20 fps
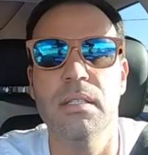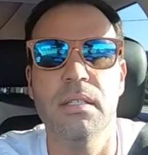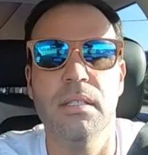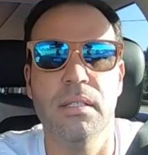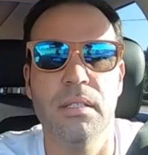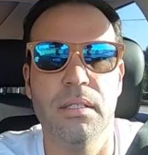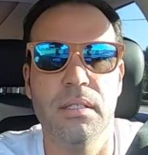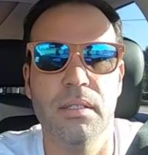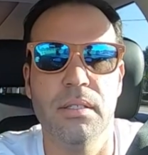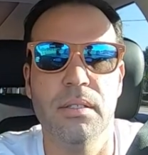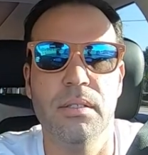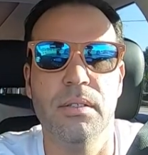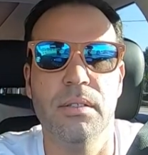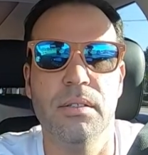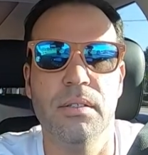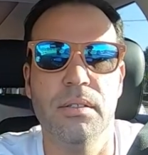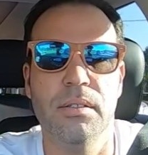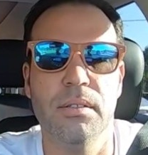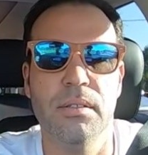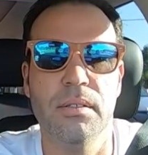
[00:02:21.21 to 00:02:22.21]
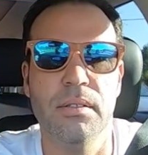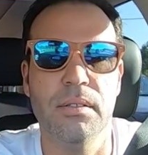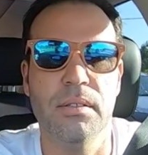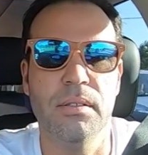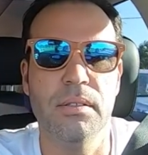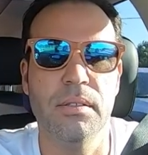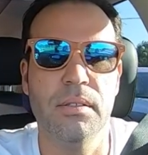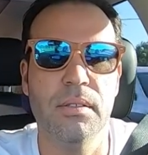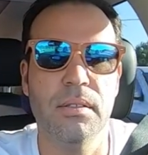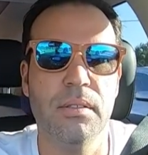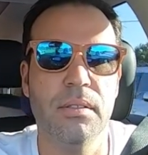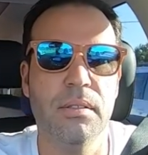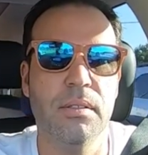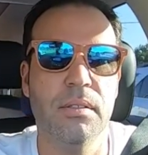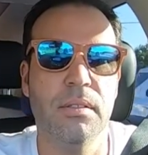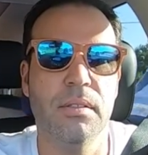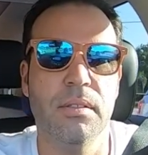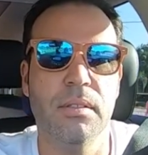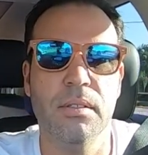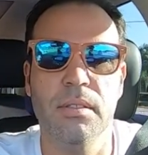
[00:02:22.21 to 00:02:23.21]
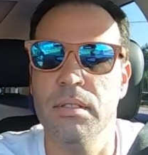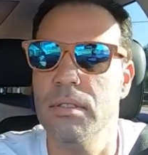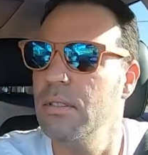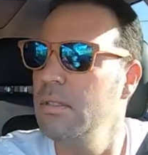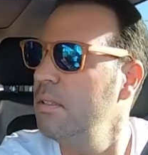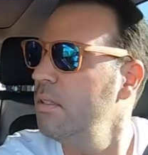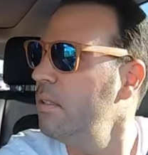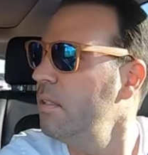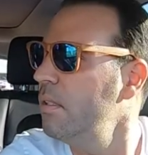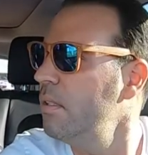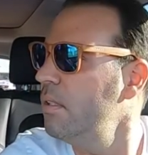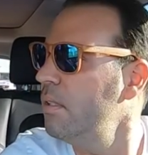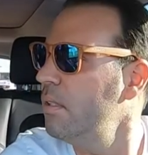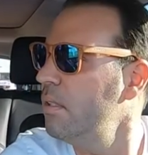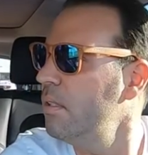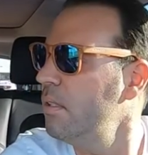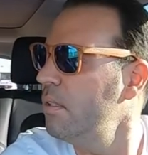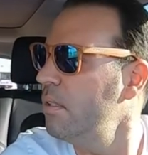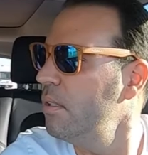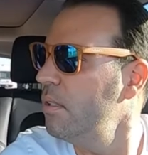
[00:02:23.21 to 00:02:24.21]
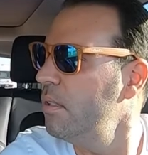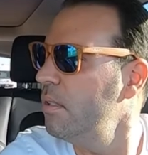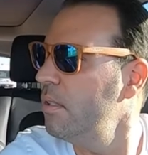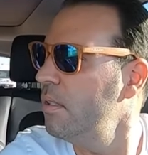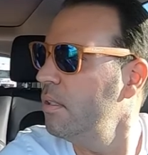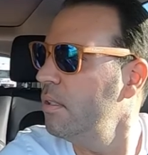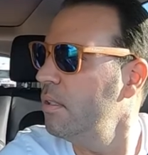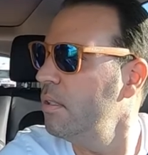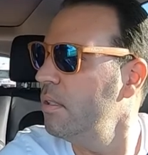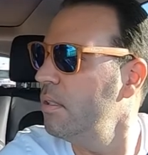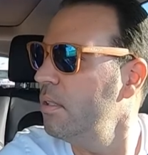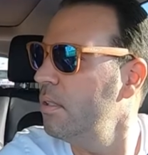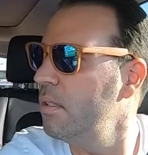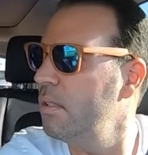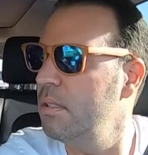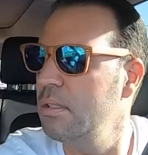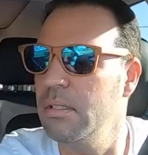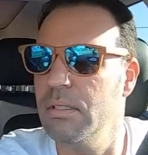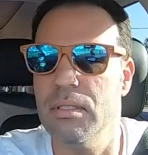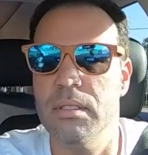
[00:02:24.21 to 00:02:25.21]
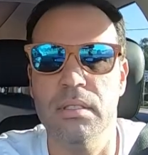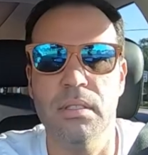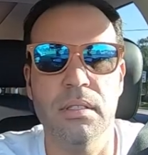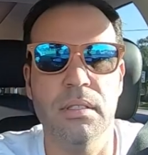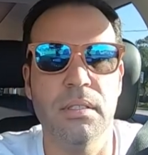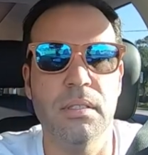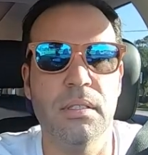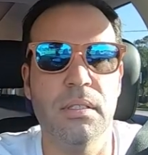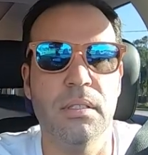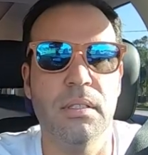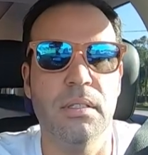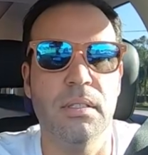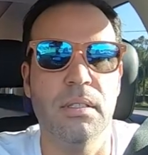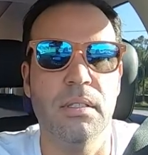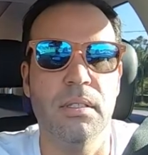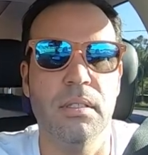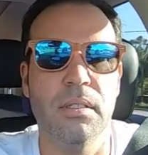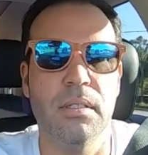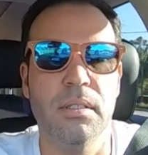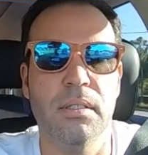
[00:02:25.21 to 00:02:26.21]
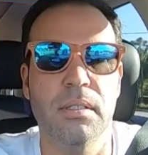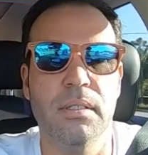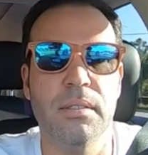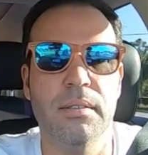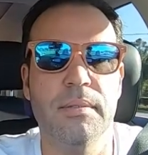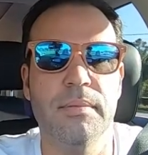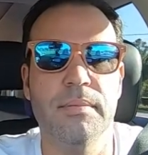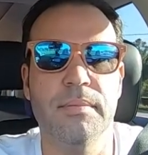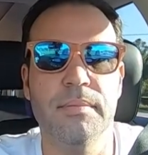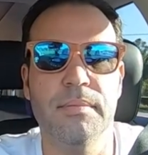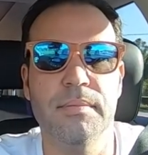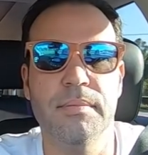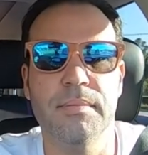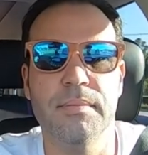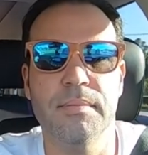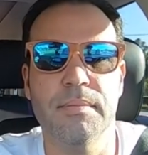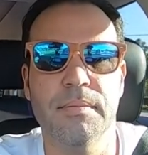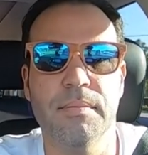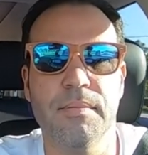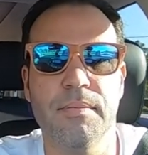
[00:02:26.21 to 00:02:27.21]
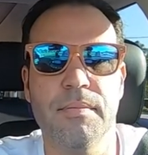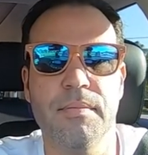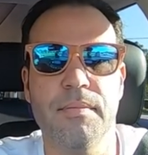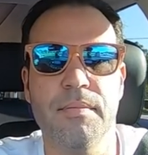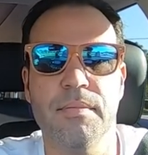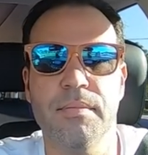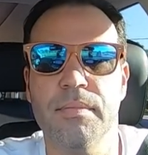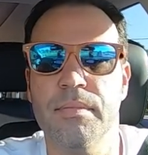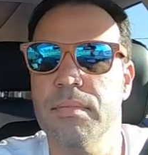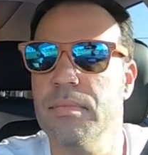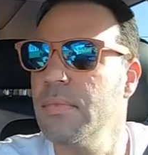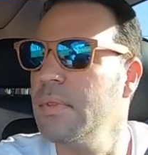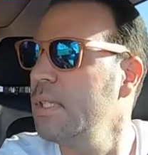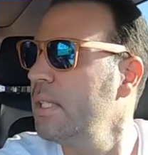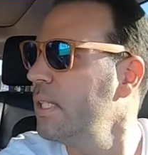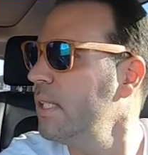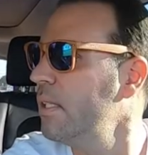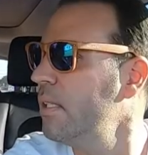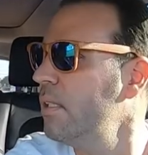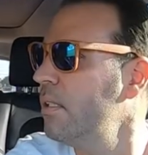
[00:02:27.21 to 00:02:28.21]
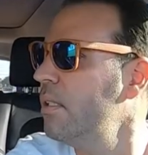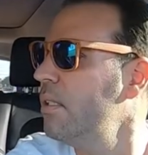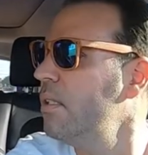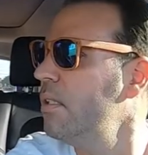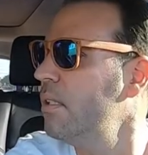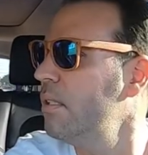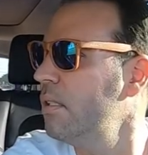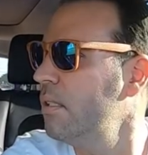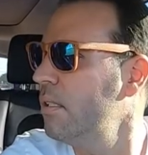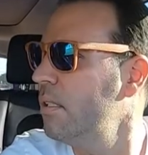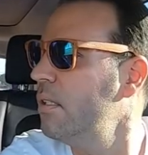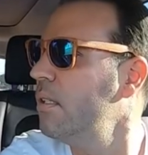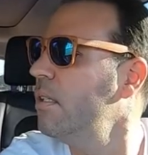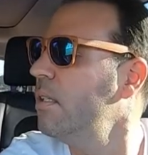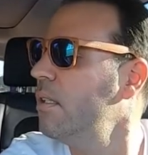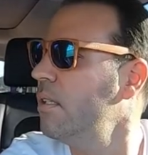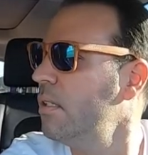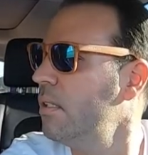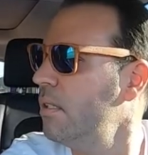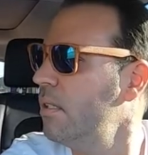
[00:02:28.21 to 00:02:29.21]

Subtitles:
This person isn't speaking.